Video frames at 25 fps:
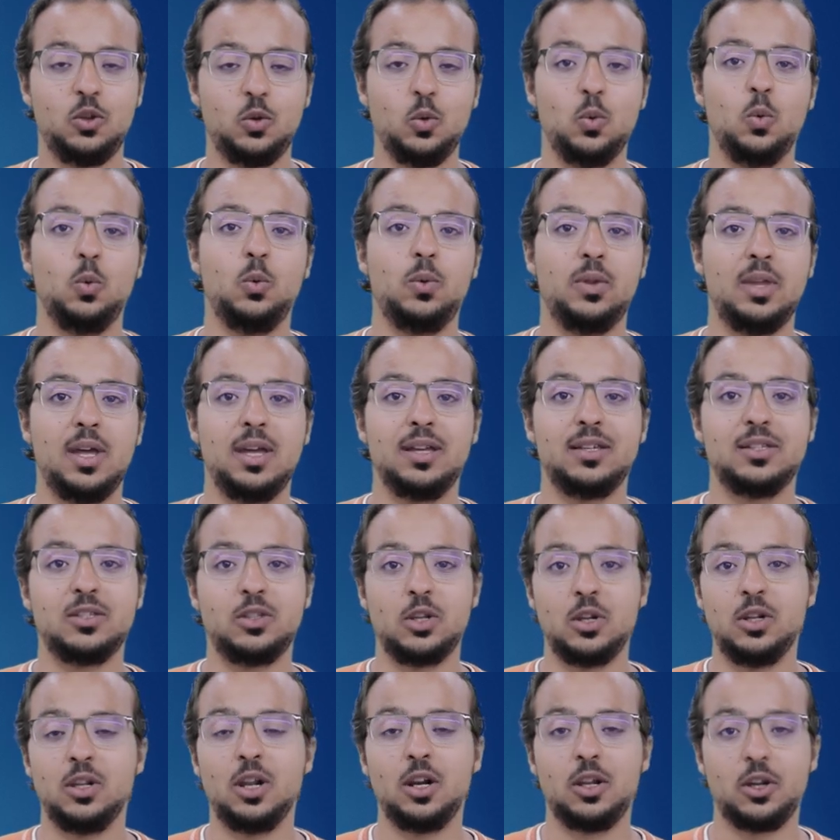to the
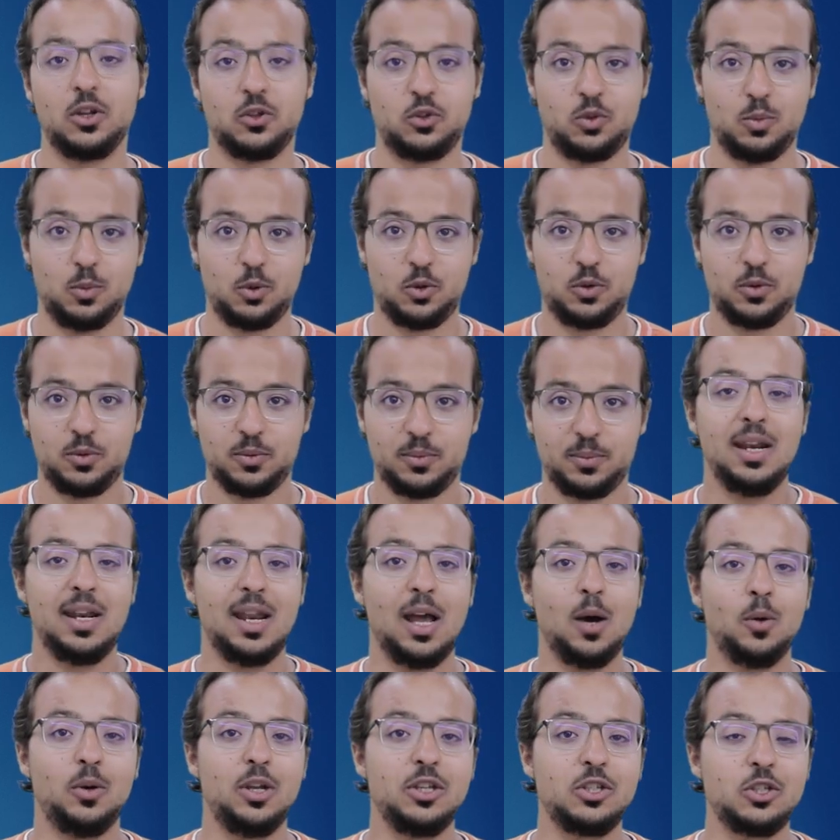external customer.
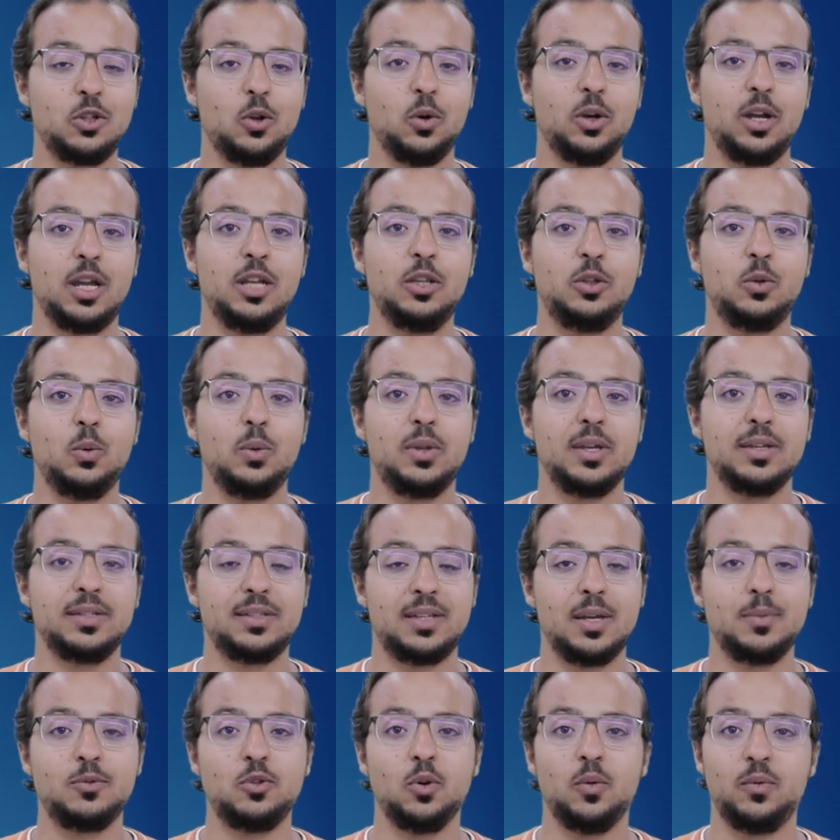Now let's look into the
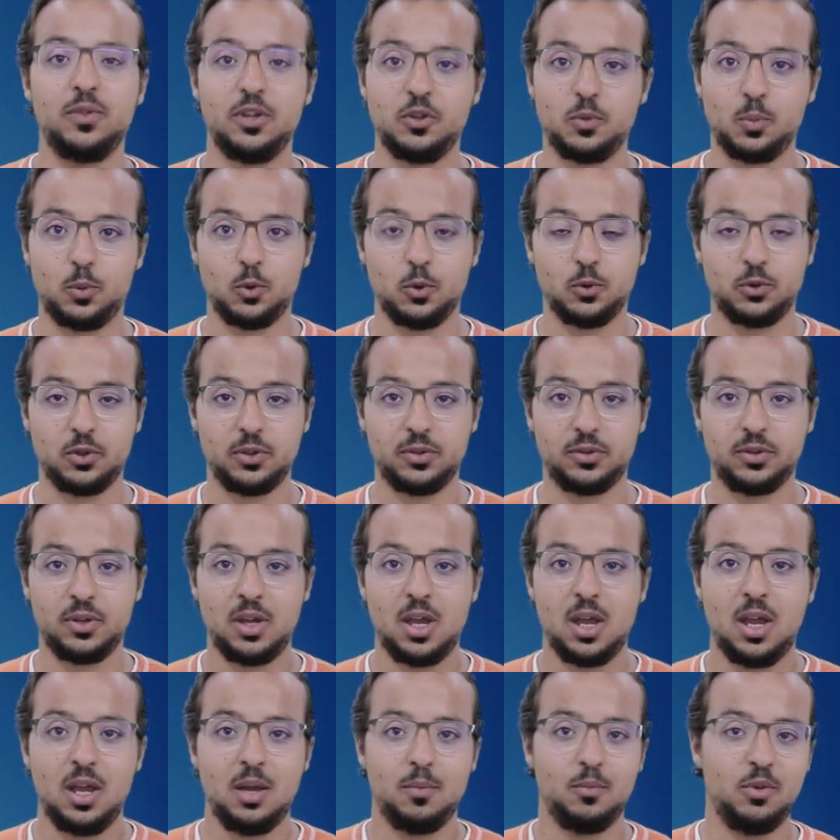steps of this
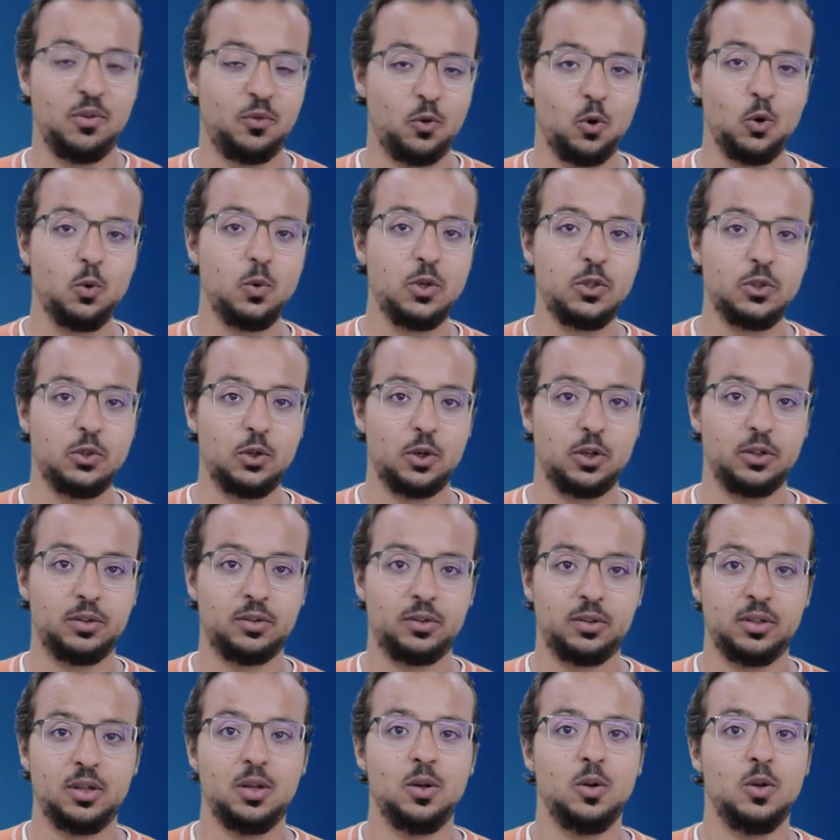process. Before we
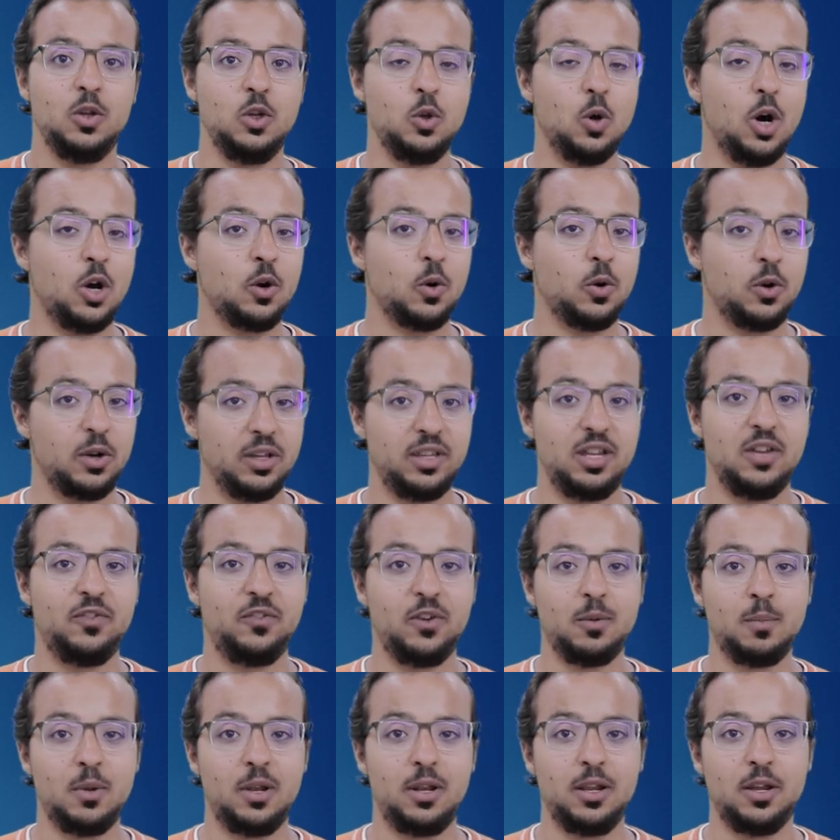start, you are already
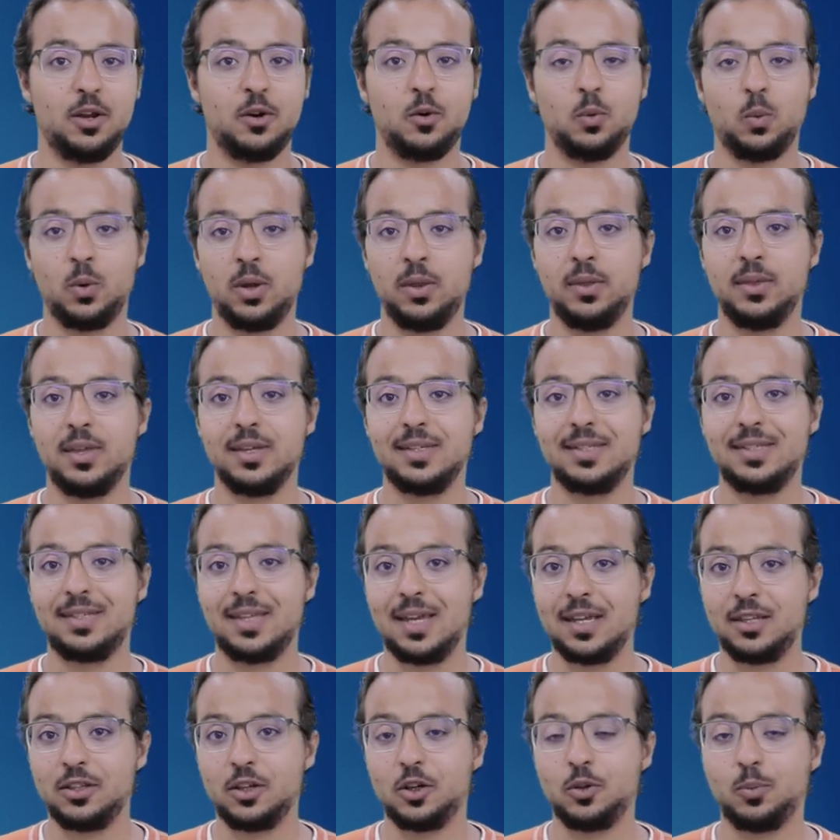familiar with the
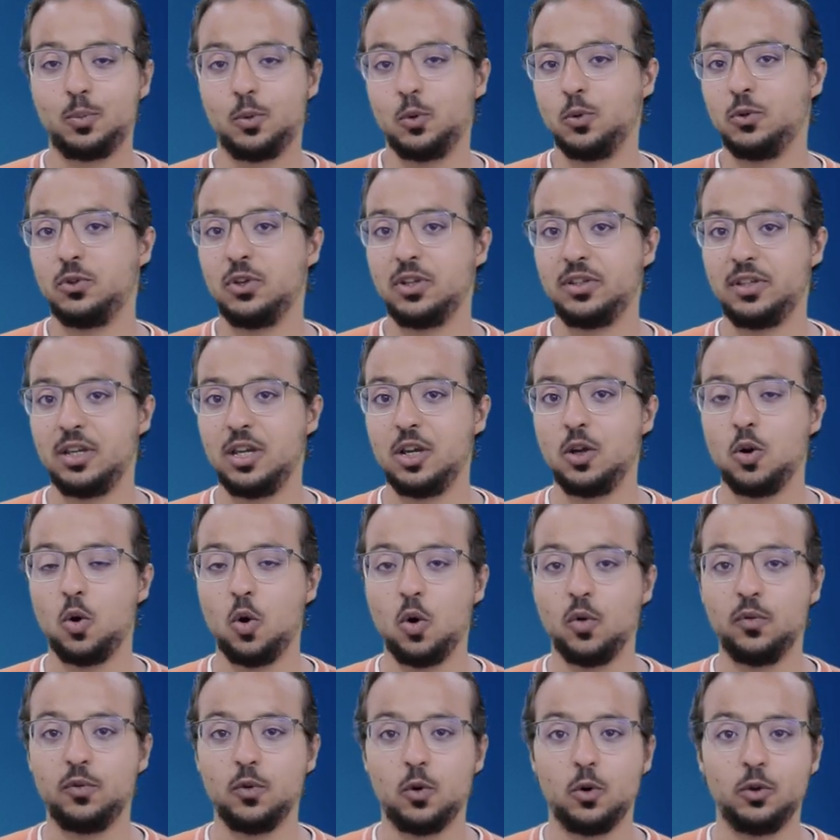standard processing
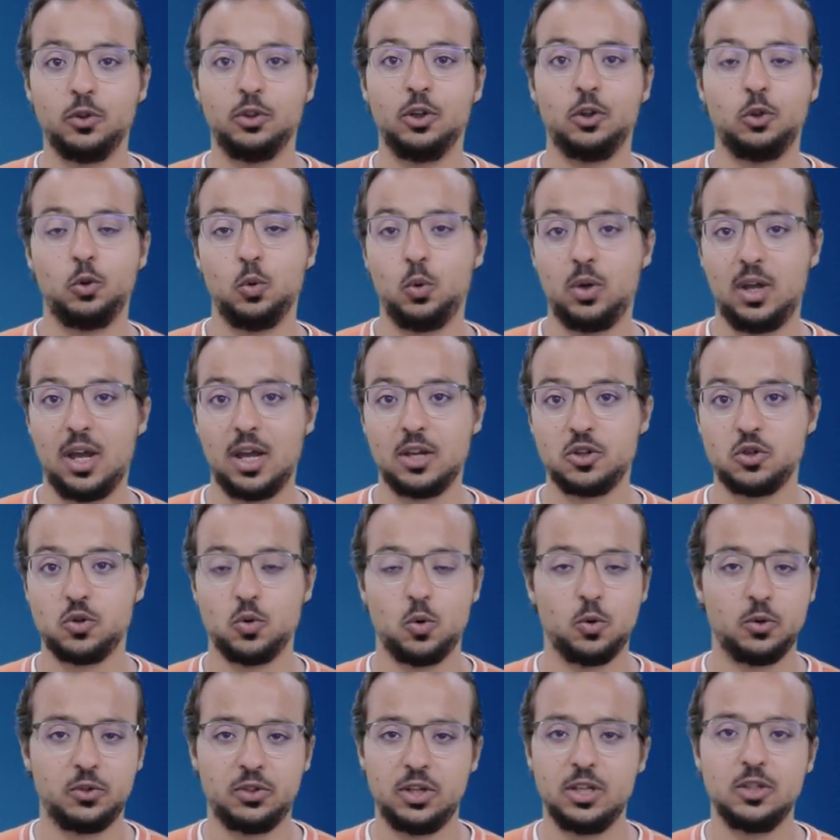of order to
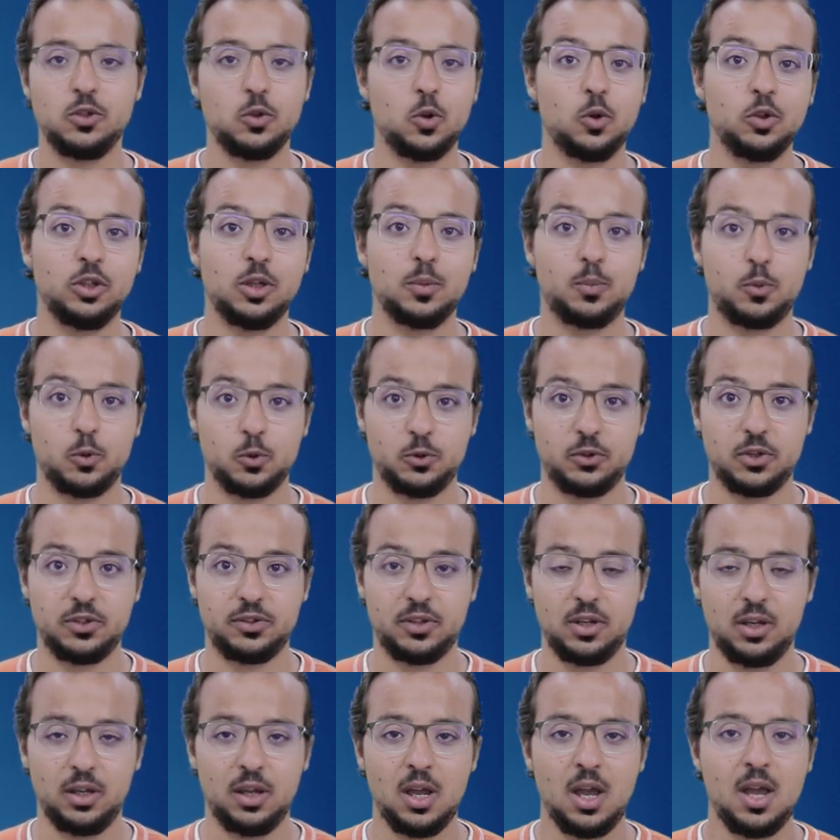cash or sales order
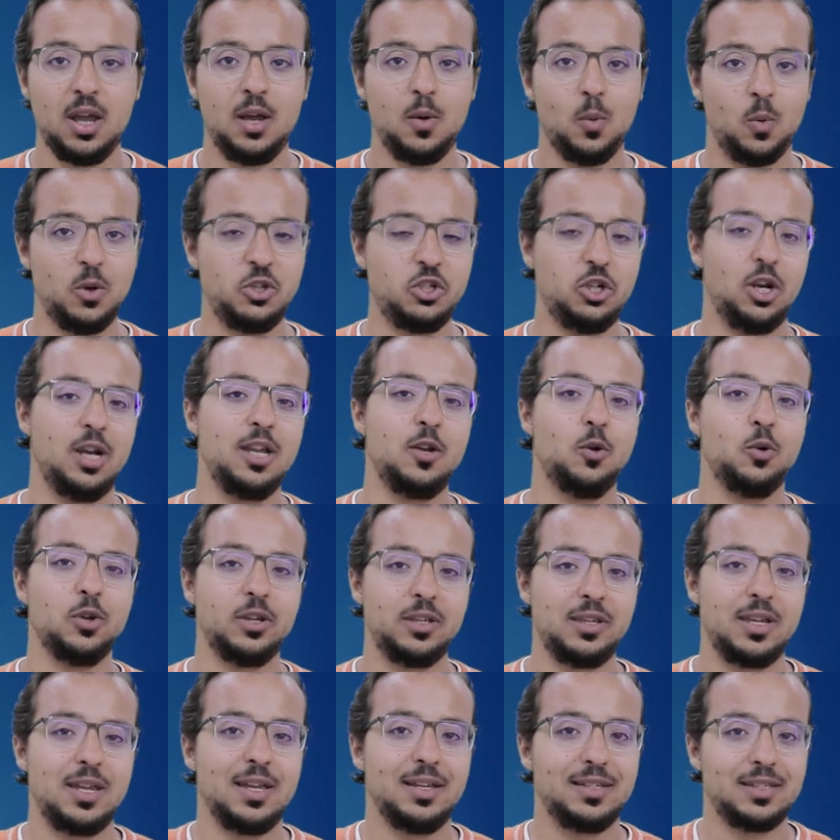processing, which I
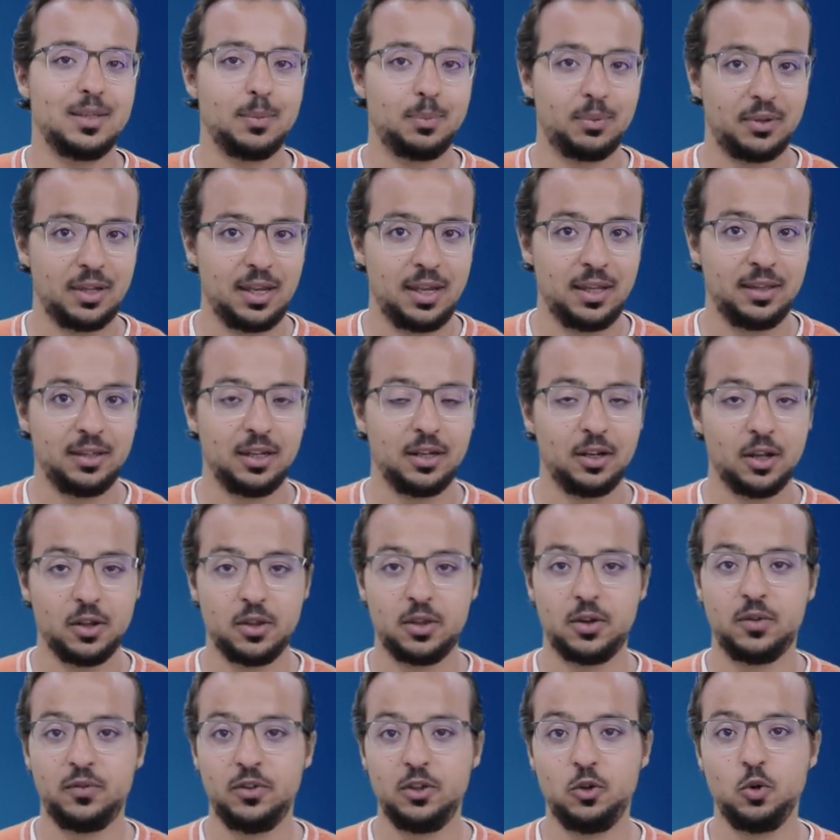already explained in
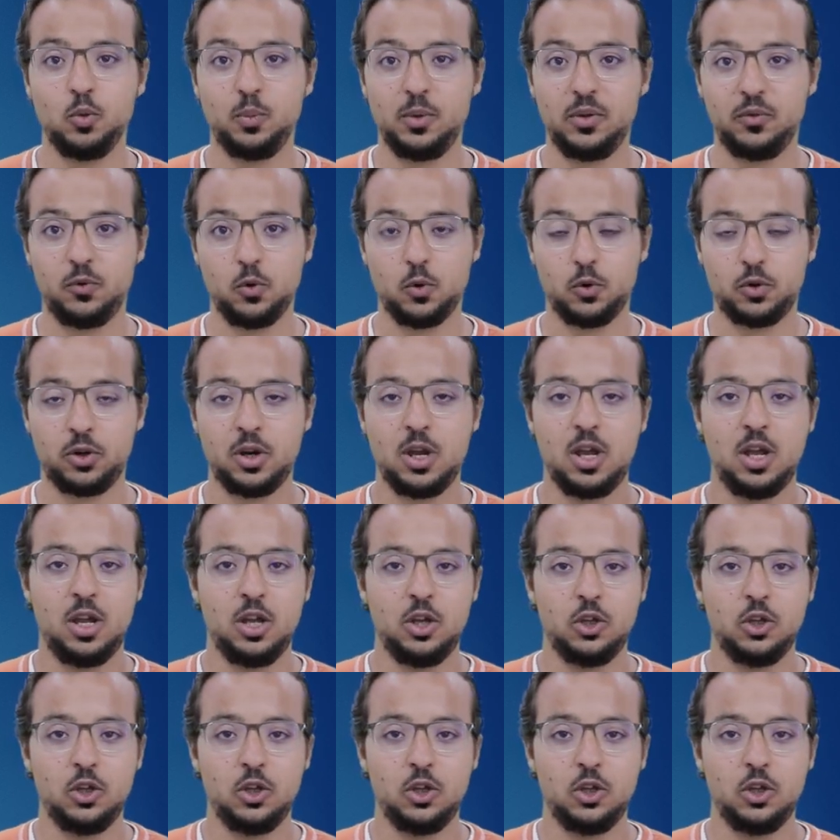another video before.